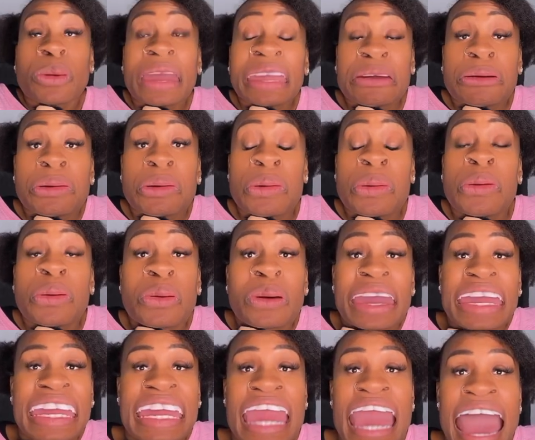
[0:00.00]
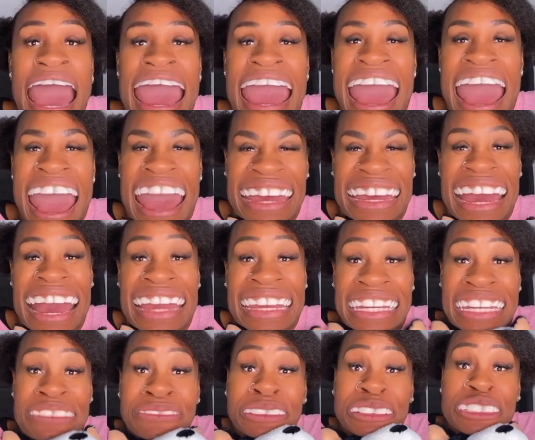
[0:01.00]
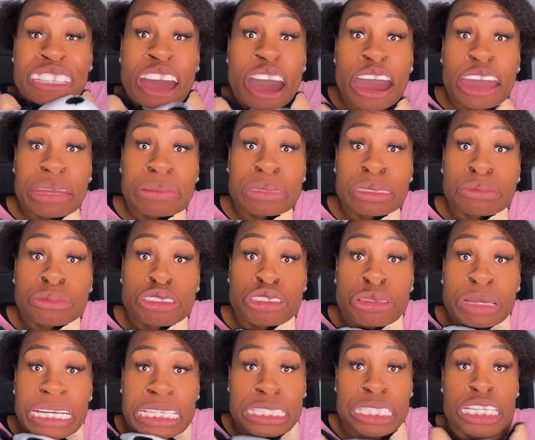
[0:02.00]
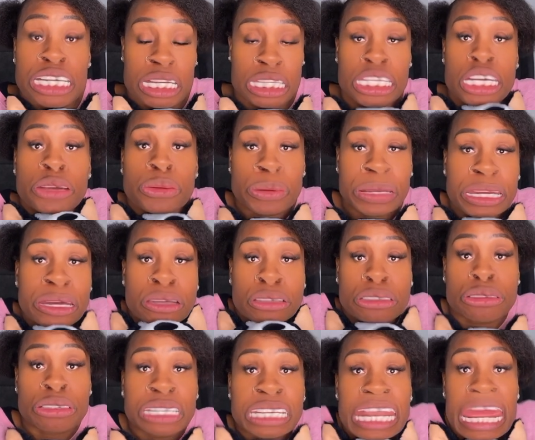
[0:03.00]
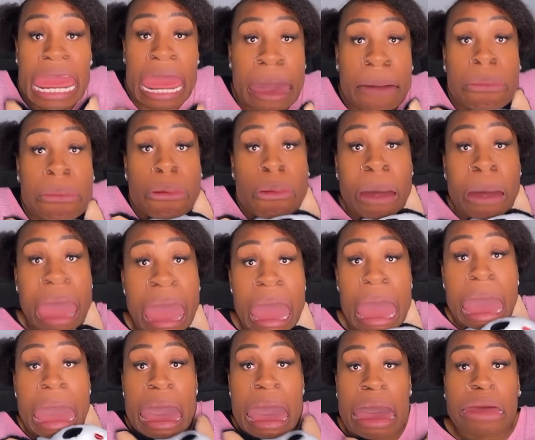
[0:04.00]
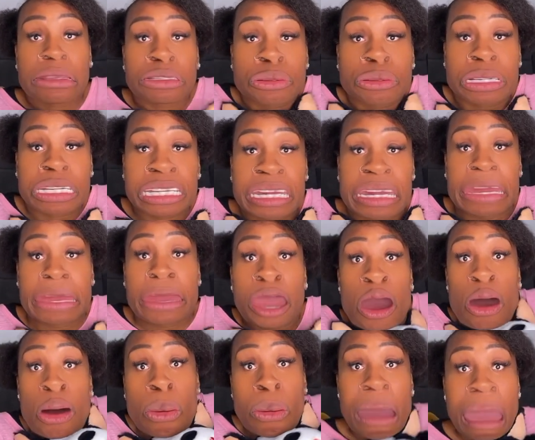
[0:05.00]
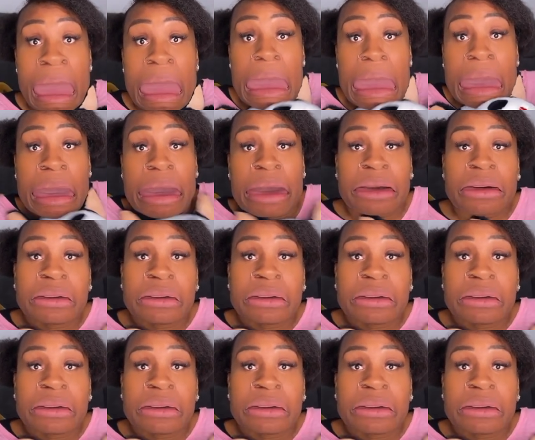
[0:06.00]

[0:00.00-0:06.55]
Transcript: Wait. I even taught him some tricks. Look, Rico, do the dab. Wah. Do it again. Wah.